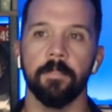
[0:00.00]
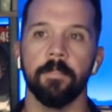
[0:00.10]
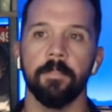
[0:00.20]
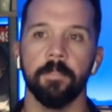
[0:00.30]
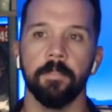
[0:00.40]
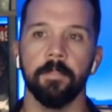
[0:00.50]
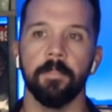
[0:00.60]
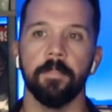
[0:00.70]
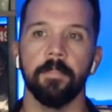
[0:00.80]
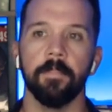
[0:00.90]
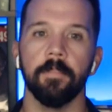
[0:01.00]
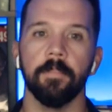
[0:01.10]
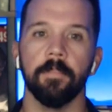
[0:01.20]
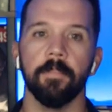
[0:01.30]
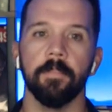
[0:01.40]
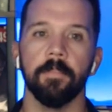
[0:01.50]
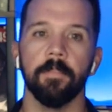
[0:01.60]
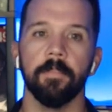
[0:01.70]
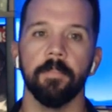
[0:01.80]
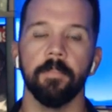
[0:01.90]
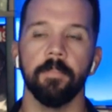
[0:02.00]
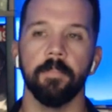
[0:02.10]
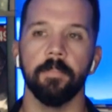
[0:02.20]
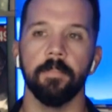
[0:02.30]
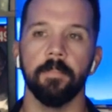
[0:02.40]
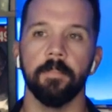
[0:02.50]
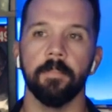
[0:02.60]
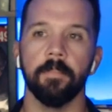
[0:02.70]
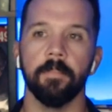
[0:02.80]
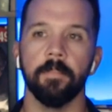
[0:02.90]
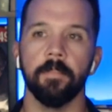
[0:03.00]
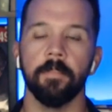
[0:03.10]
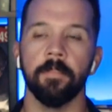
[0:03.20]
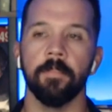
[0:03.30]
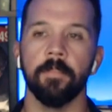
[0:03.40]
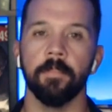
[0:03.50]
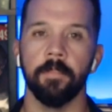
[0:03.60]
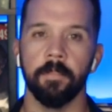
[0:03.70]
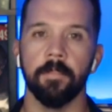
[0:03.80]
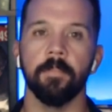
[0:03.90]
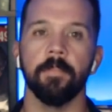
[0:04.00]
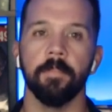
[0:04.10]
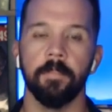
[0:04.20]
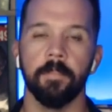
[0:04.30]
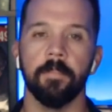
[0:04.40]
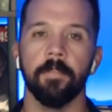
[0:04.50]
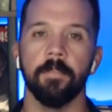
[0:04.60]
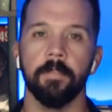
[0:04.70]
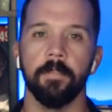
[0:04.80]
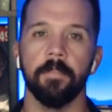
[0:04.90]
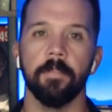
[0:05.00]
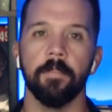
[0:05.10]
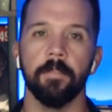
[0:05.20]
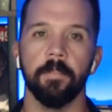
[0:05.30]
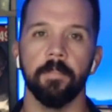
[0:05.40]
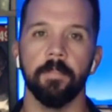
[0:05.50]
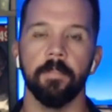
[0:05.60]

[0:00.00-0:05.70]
(not speaking)